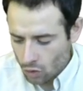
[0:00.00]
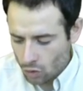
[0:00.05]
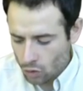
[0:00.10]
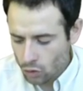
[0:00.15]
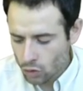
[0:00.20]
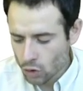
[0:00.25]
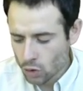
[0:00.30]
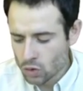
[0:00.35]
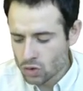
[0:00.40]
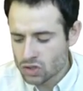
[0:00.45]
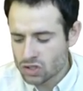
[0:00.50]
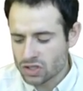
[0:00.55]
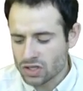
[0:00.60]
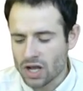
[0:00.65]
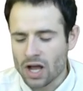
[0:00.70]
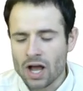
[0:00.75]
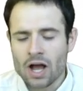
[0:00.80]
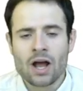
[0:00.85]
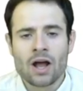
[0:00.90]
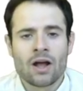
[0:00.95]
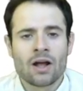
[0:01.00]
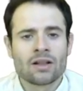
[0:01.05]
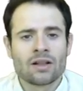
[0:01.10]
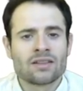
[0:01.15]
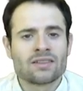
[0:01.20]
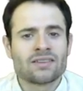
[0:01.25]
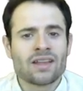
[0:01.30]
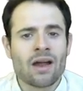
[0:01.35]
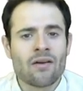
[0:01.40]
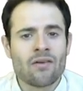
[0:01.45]
those uh,
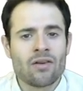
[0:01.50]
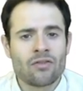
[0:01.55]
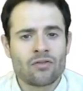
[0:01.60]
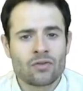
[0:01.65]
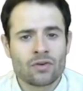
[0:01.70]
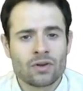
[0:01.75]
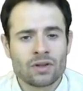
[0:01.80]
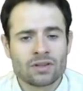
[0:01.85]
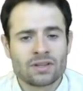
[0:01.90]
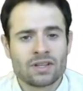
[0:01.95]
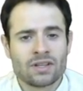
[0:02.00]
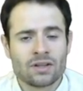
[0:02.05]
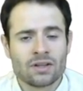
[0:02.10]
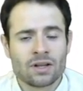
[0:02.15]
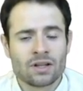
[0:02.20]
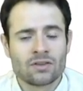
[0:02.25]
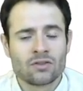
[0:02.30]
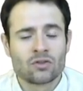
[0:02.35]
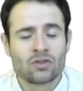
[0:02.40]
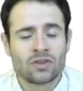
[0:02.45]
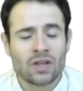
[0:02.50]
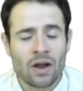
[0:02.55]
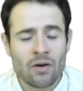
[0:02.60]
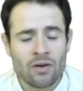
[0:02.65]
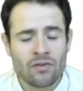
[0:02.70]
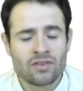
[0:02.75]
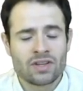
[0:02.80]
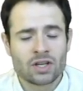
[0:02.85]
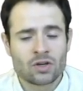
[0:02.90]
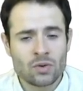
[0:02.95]
tariff uh,
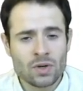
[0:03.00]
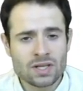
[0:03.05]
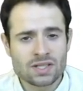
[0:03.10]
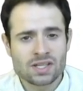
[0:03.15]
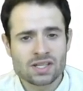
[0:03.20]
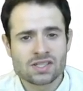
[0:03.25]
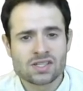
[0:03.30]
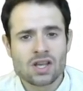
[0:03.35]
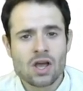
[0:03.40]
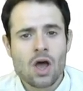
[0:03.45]
tariff decreases